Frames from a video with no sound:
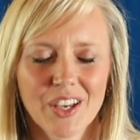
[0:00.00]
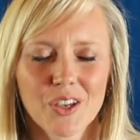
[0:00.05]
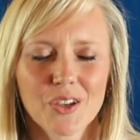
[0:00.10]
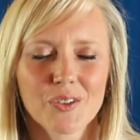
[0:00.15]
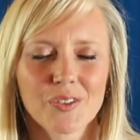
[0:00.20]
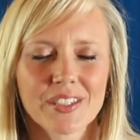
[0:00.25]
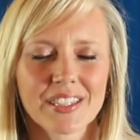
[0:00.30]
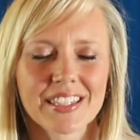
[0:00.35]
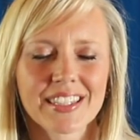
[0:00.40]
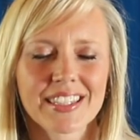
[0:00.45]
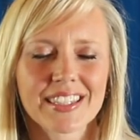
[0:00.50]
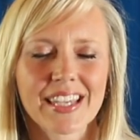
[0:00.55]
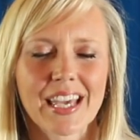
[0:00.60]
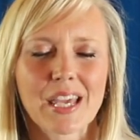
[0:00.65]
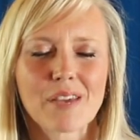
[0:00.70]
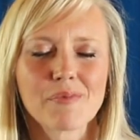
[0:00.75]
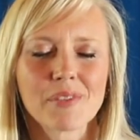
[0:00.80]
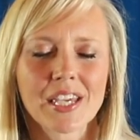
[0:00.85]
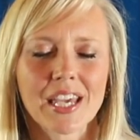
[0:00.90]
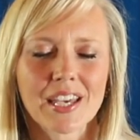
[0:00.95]
who is the
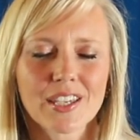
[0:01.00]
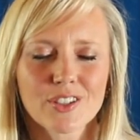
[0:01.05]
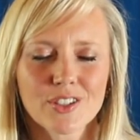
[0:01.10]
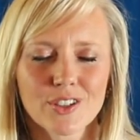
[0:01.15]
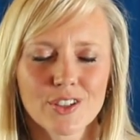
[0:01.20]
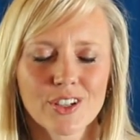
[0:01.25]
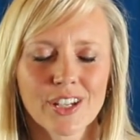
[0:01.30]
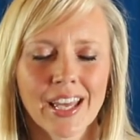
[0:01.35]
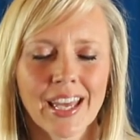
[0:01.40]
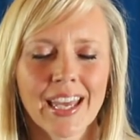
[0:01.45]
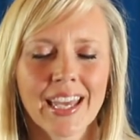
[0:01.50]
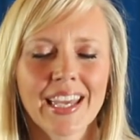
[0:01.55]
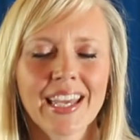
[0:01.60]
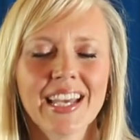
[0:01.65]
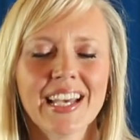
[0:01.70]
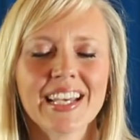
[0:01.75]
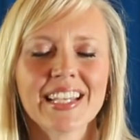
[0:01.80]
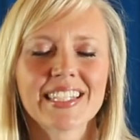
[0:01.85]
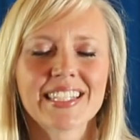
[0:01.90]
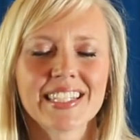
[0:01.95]
same yesterday,
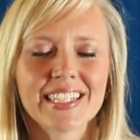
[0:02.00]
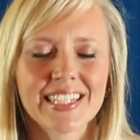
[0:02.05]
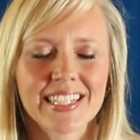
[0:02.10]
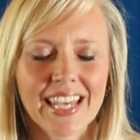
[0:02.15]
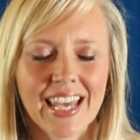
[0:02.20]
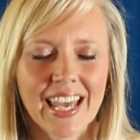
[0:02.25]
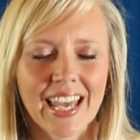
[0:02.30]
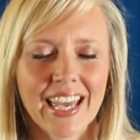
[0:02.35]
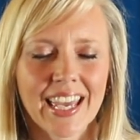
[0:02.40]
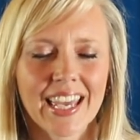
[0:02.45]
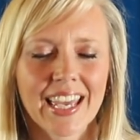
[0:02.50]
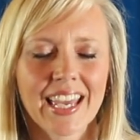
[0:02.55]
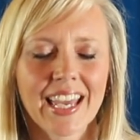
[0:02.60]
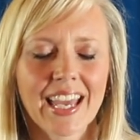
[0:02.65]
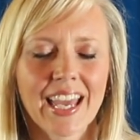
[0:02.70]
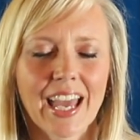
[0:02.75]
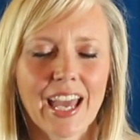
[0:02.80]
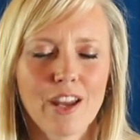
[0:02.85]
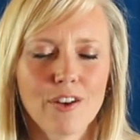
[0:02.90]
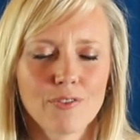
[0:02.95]
today,
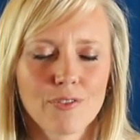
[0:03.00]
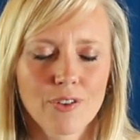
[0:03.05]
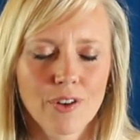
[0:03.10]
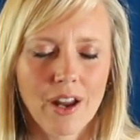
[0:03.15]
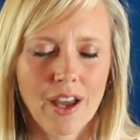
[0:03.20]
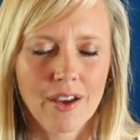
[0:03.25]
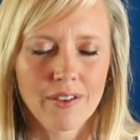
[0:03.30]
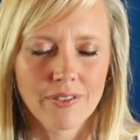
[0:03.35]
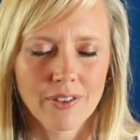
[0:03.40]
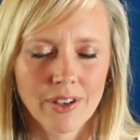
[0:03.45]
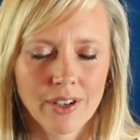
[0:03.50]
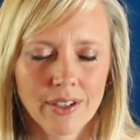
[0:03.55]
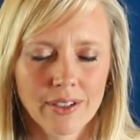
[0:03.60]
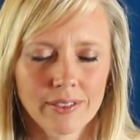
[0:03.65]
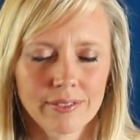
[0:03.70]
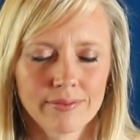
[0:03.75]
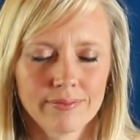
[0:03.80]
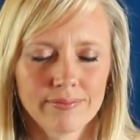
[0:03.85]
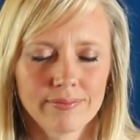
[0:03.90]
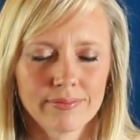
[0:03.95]
and
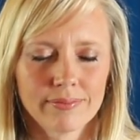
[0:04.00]
forever.